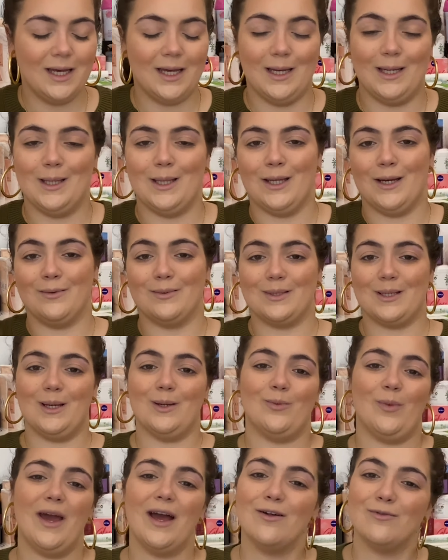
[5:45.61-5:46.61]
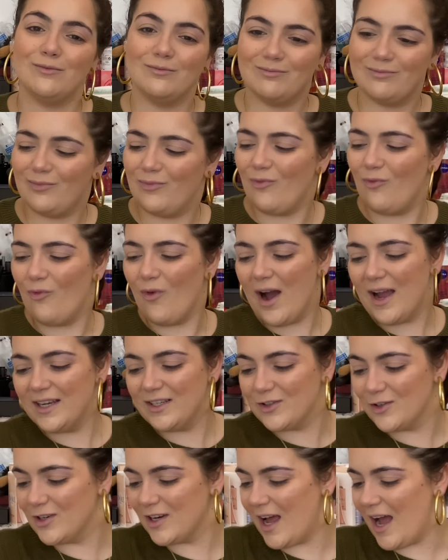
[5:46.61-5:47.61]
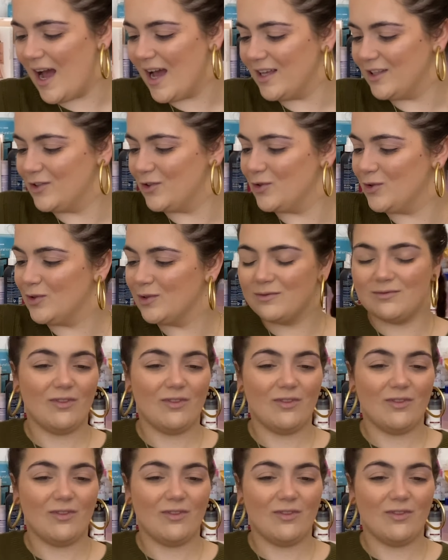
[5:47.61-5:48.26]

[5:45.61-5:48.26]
And then I was like, well, why don't I do